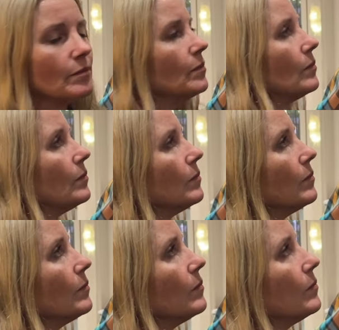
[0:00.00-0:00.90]

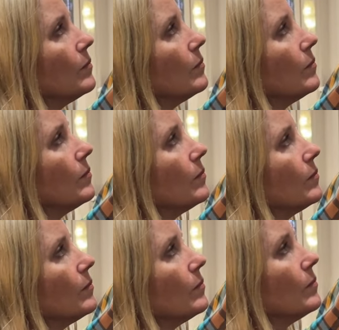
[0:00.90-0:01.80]

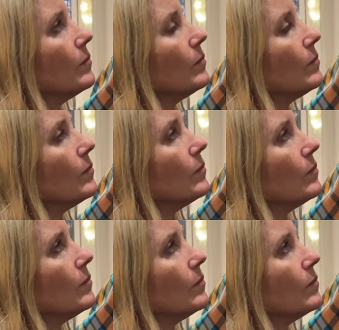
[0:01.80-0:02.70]

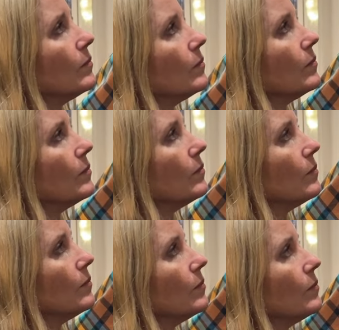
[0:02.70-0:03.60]

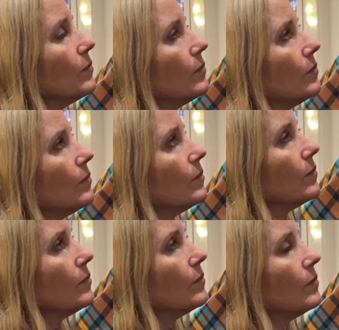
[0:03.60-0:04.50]

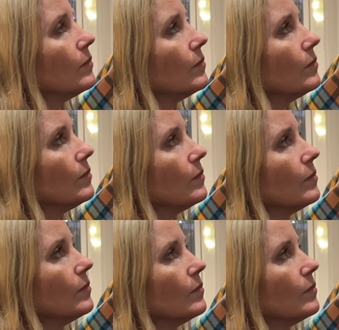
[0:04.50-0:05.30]
(silent)